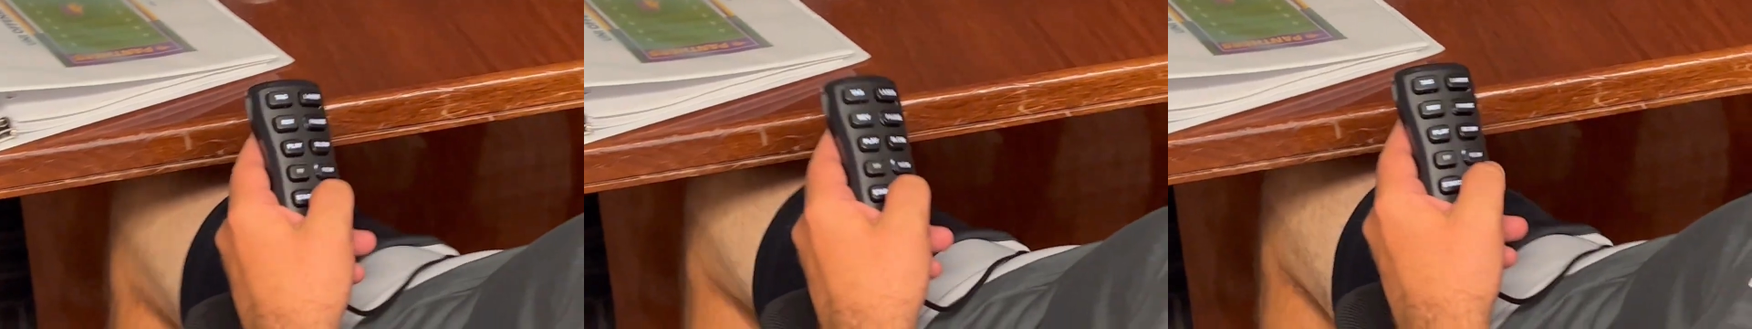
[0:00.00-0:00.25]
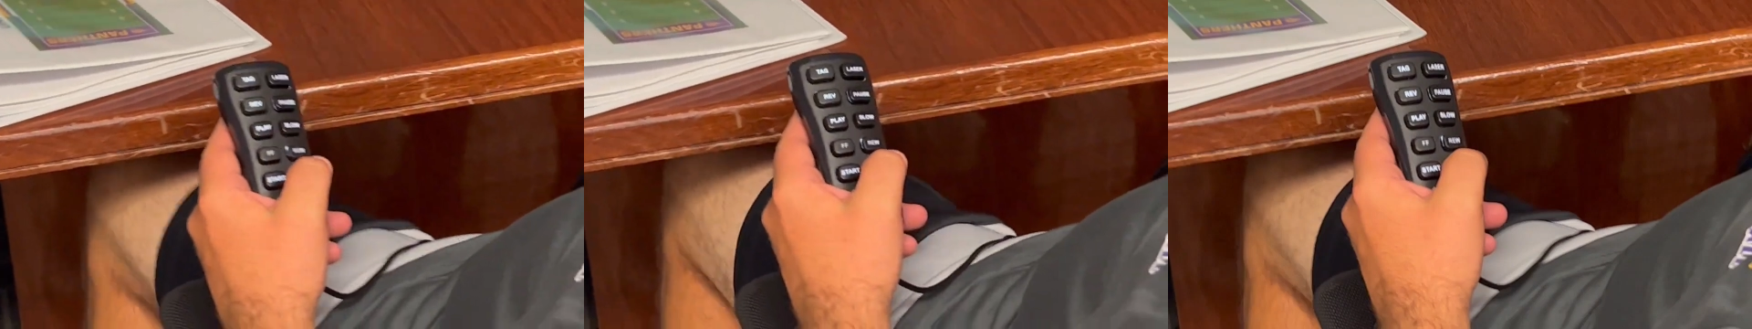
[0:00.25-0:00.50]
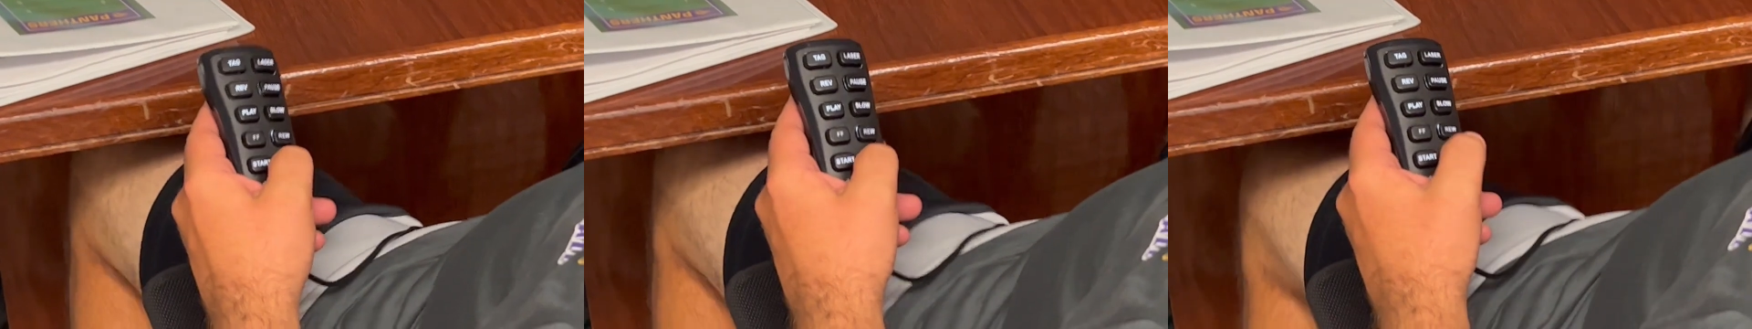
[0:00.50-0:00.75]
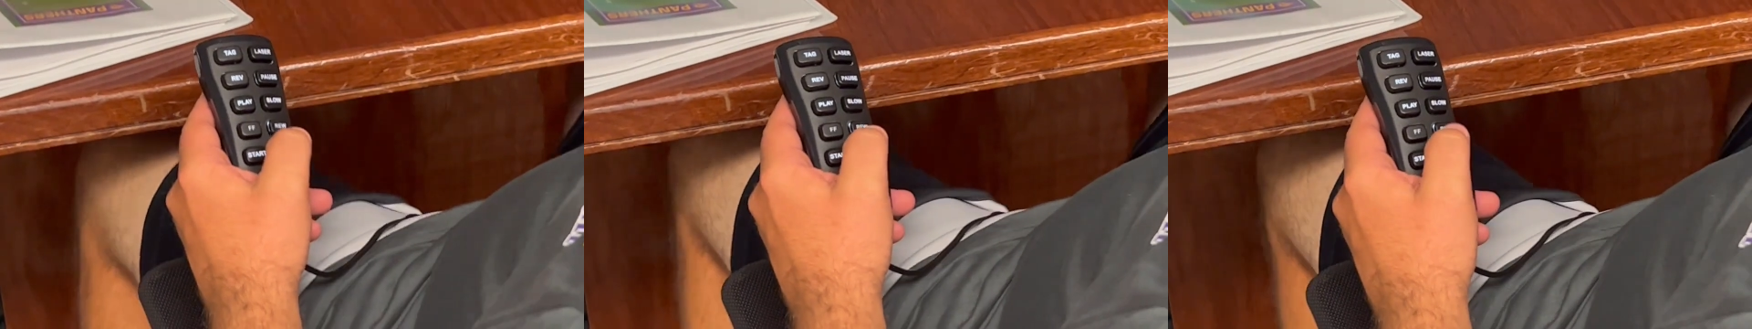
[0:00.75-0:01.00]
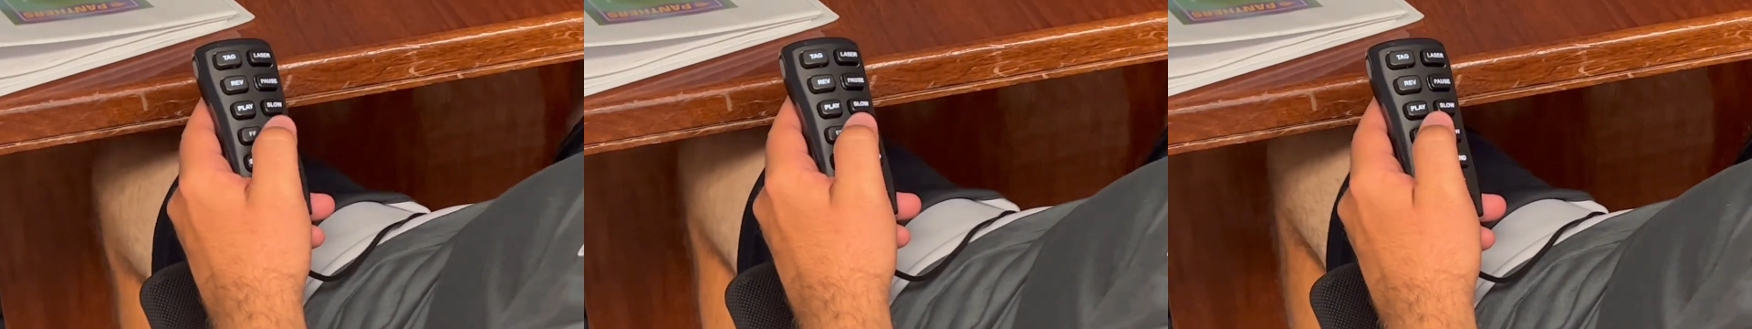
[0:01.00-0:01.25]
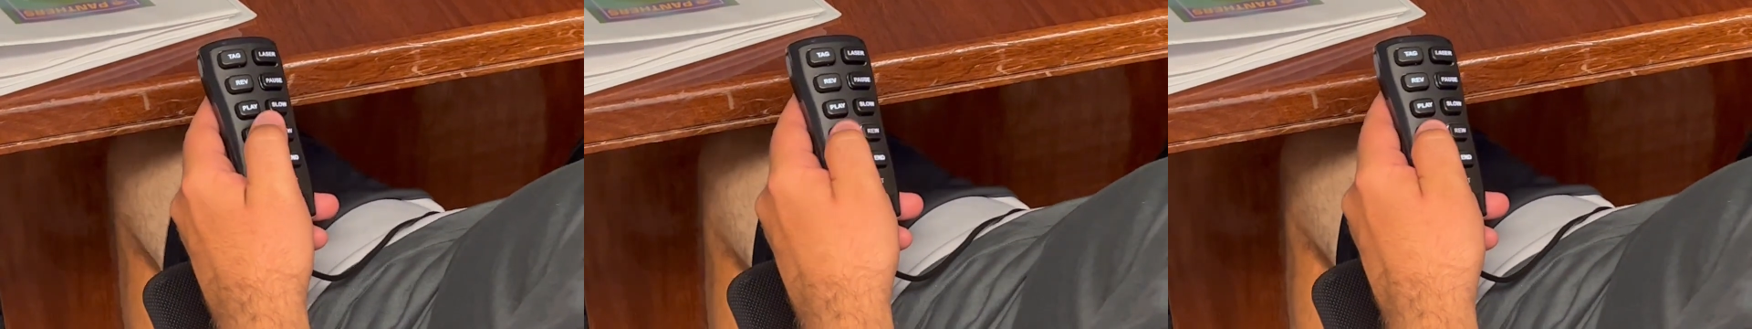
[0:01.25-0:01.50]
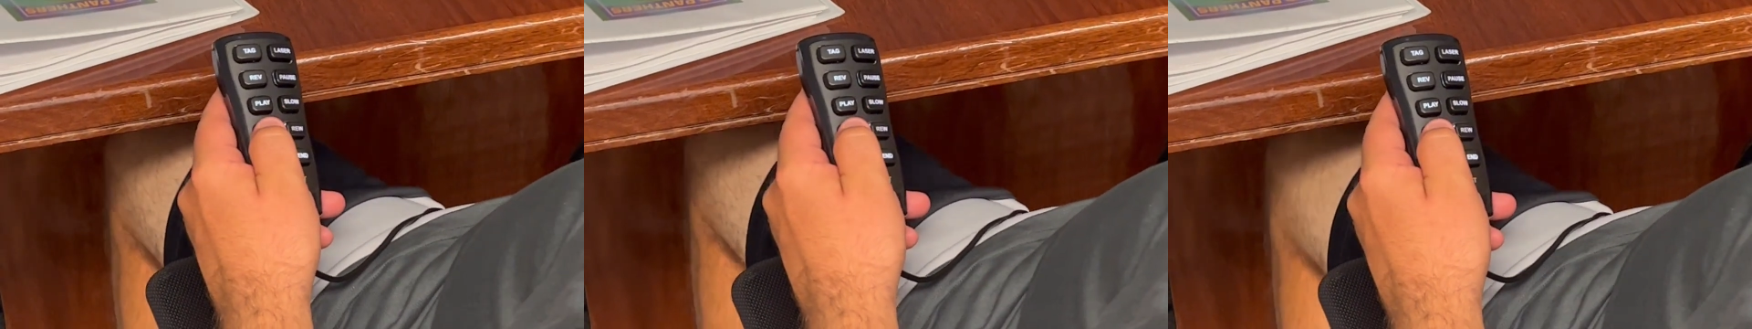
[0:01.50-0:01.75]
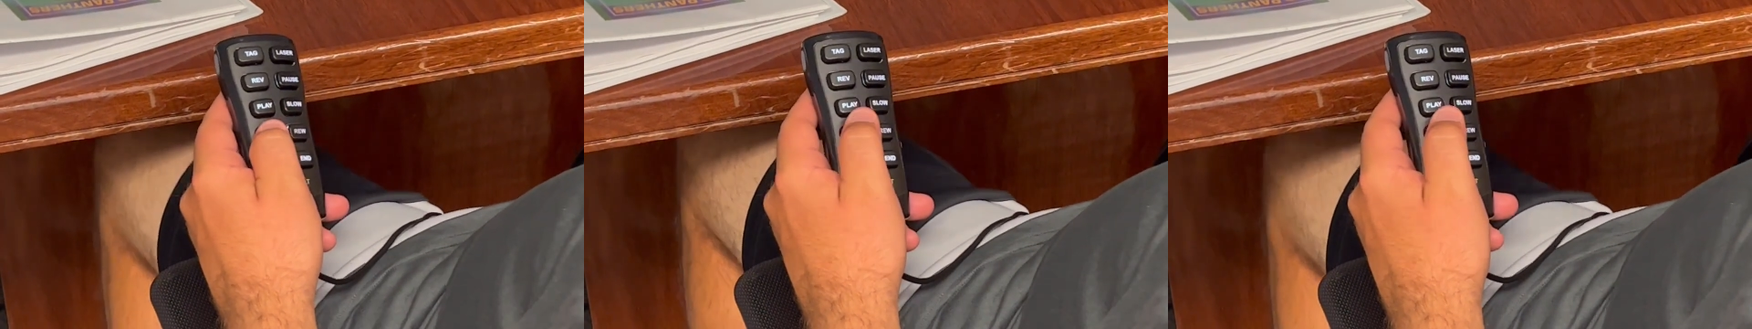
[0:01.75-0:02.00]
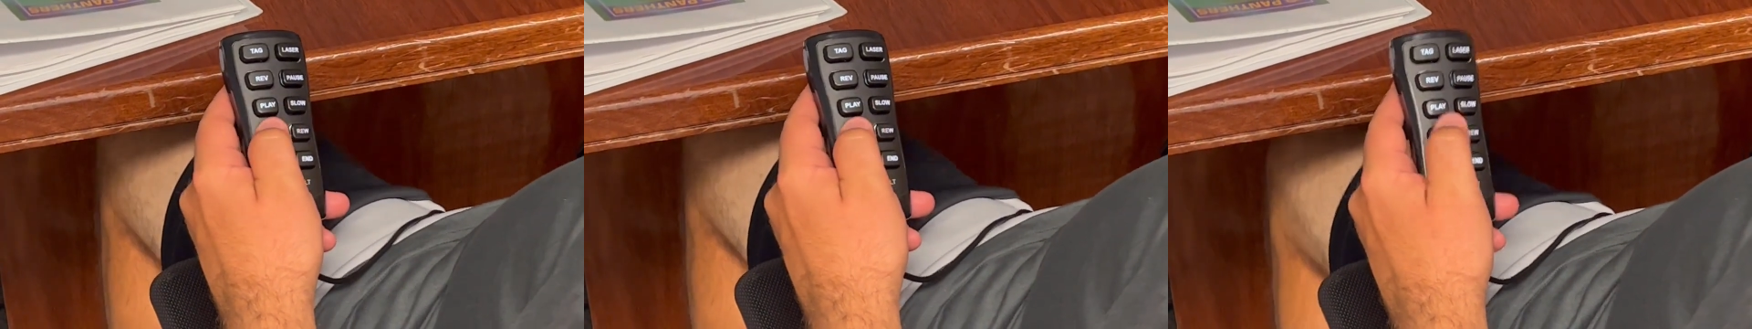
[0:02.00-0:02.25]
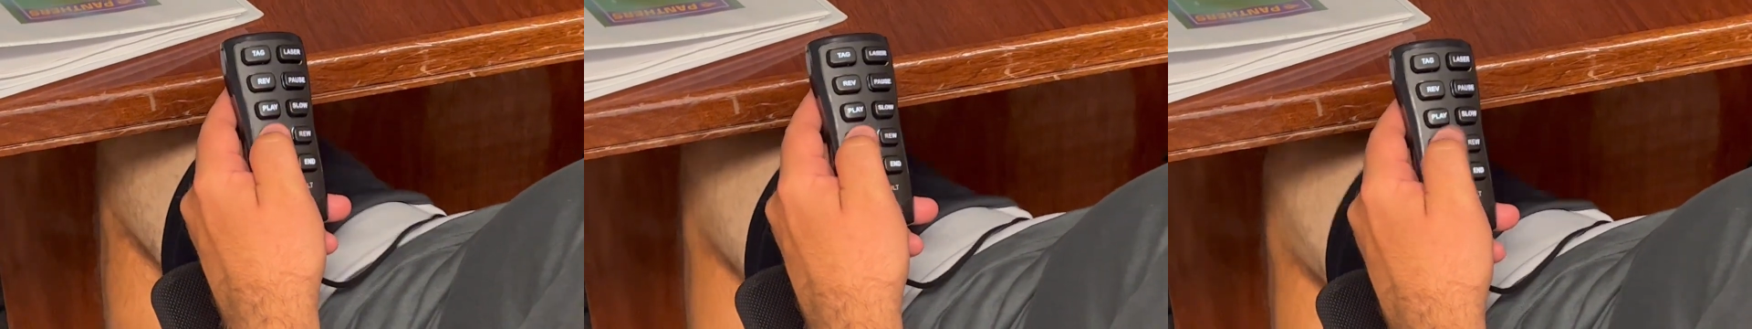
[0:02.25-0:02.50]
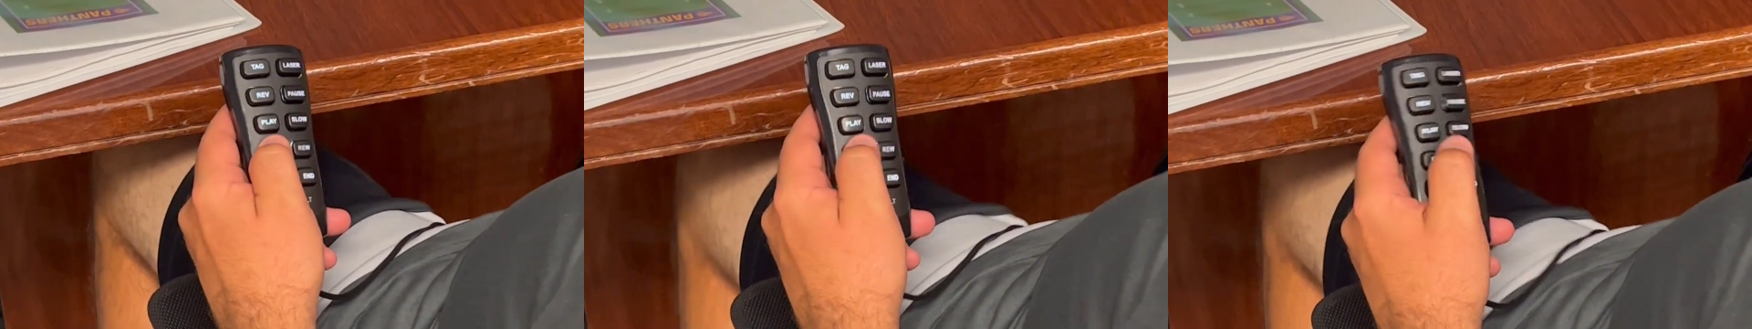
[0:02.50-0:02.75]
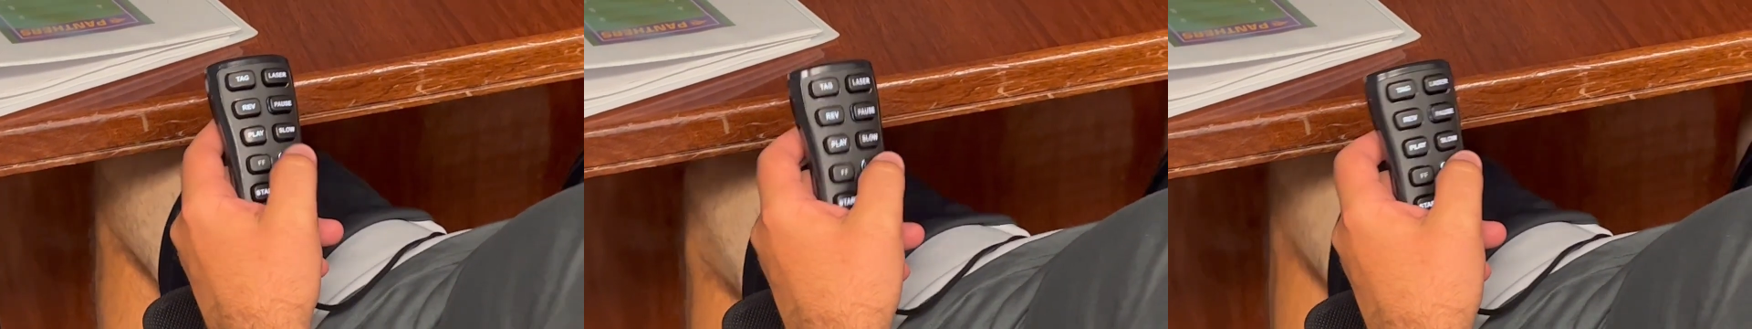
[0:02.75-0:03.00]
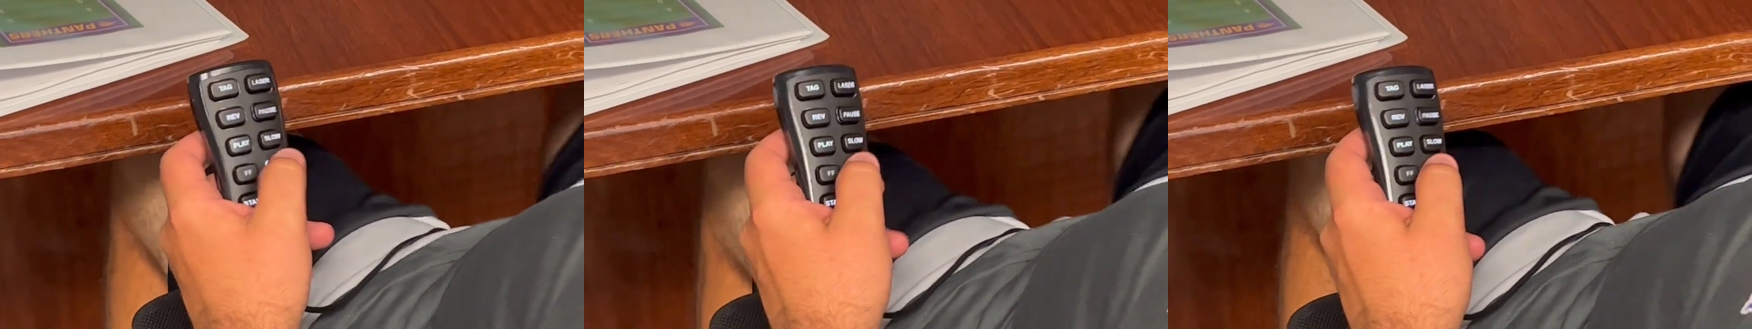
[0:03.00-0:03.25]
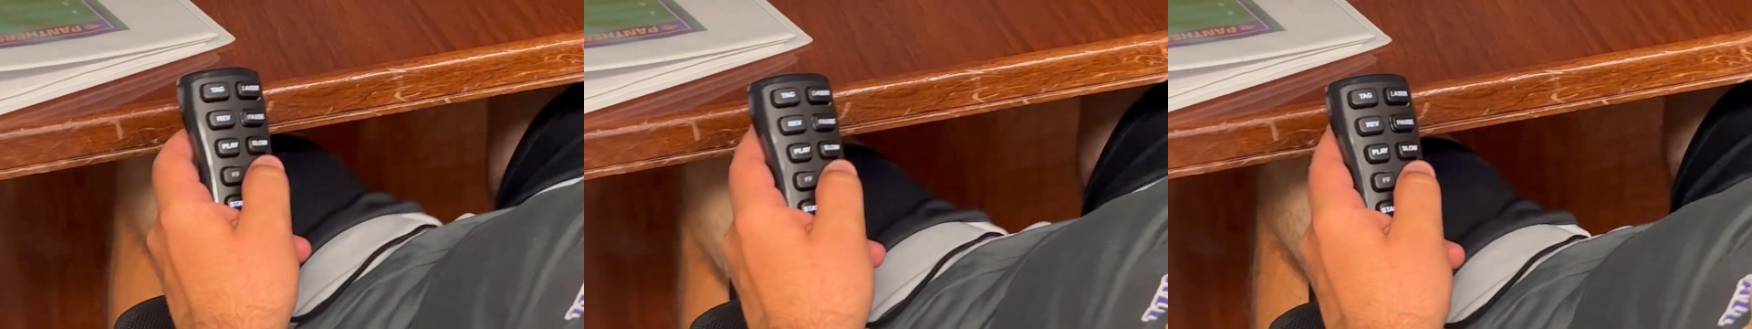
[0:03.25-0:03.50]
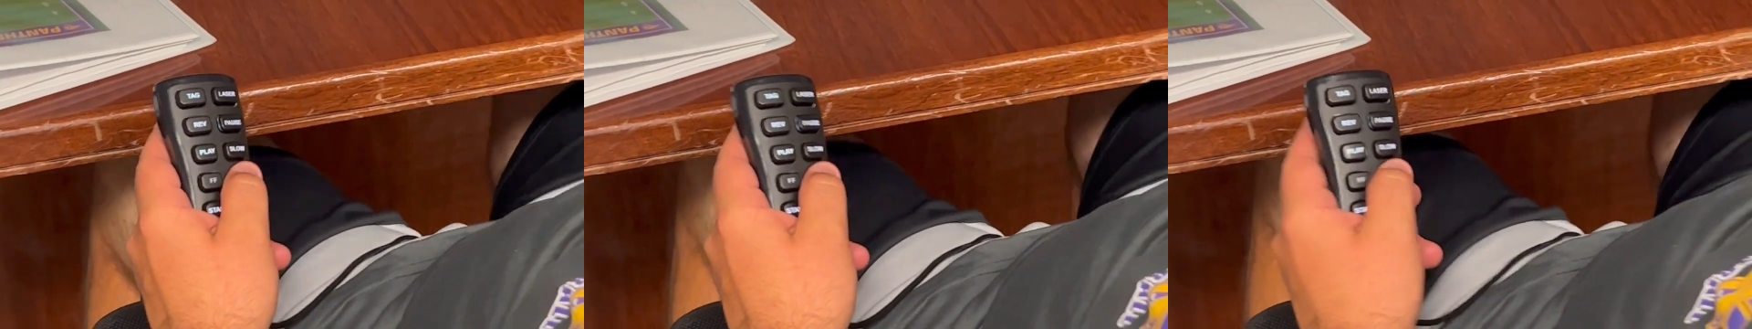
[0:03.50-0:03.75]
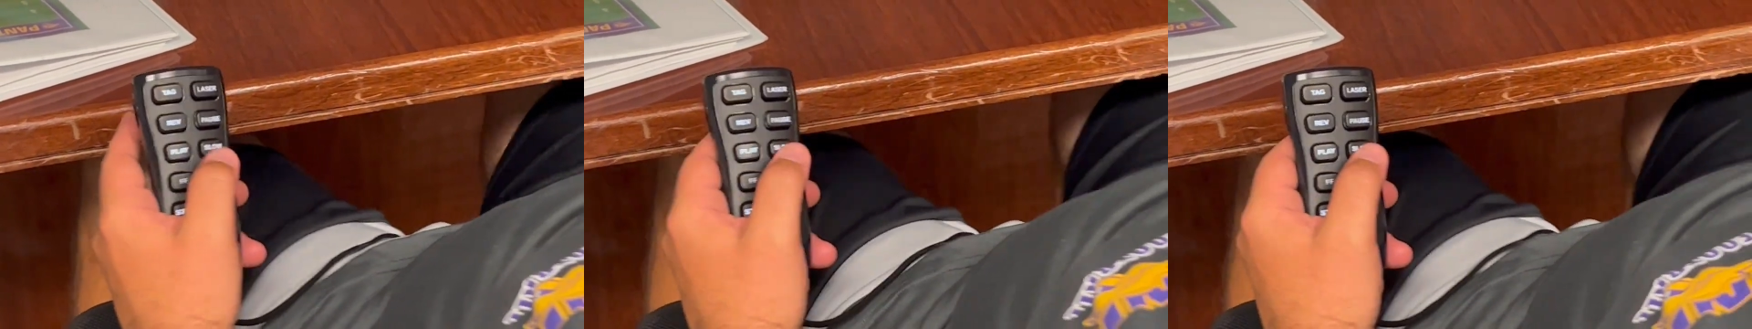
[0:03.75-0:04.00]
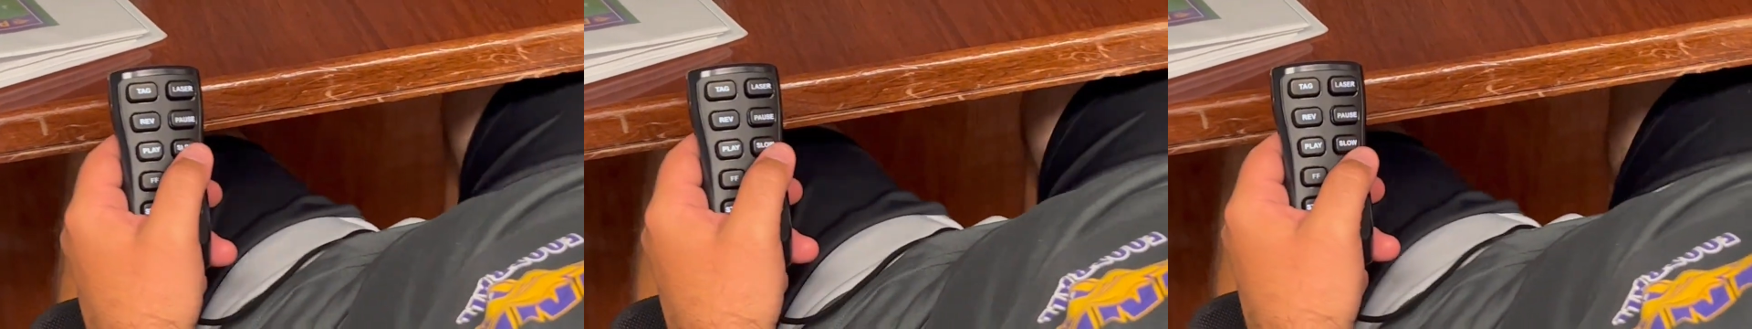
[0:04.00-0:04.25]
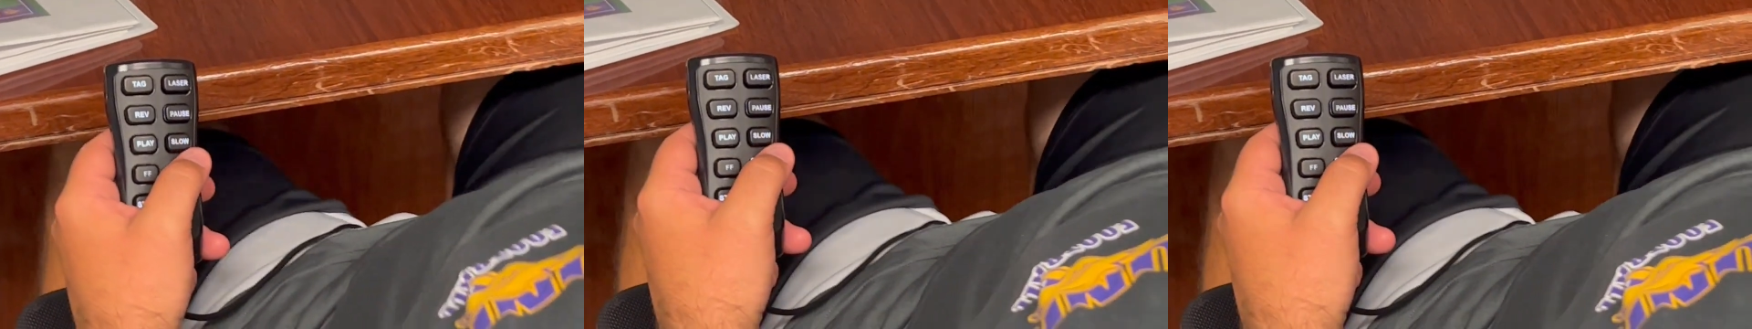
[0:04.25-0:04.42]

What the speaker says: (no speaker visible)